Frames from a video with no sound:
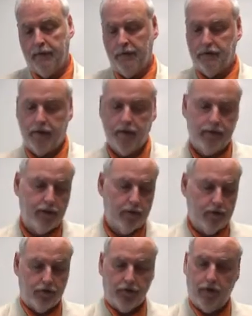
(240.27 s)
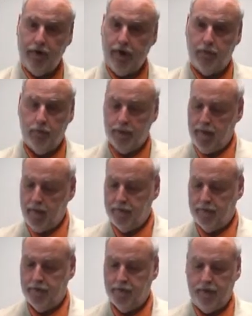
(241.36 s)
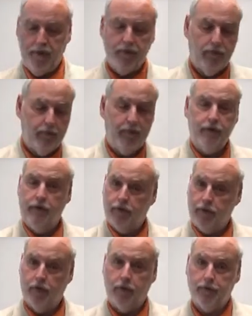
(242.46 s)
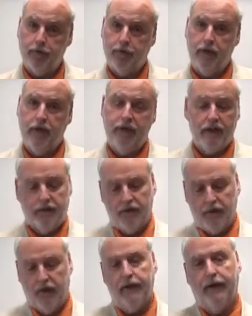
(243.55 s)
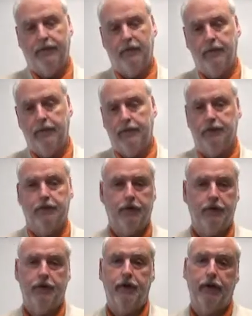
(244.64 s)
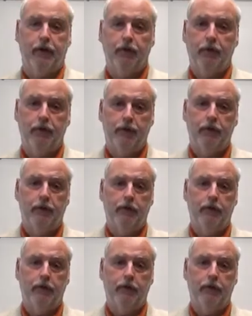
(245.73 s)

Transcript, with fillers: the mistake that you're just studying animal behavior. This can easily be different cultures. It does not have to be restricted to animals.